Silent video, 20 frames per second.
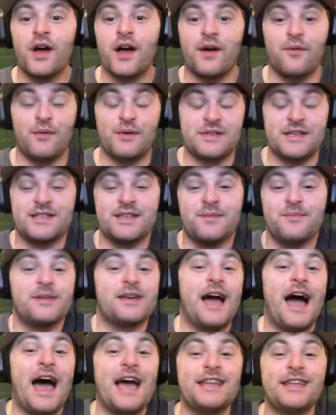Was it
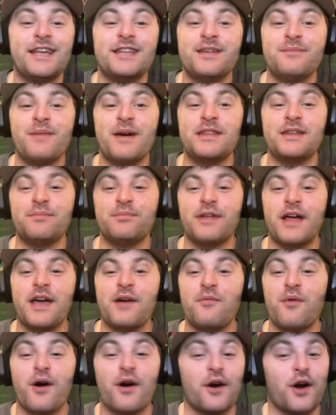something I did that made the play
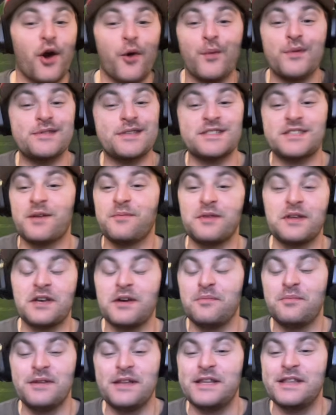work, or was it something
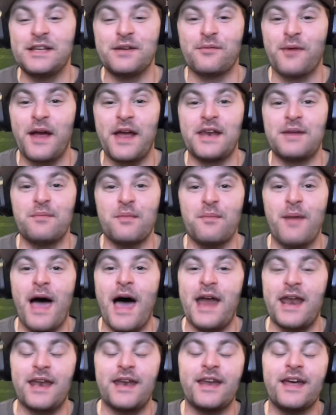completely random in
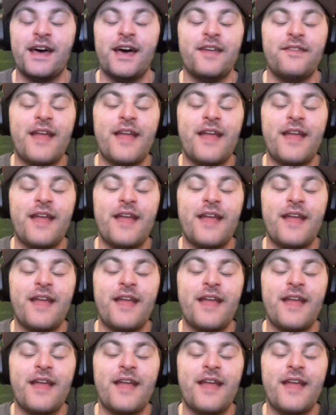Madden?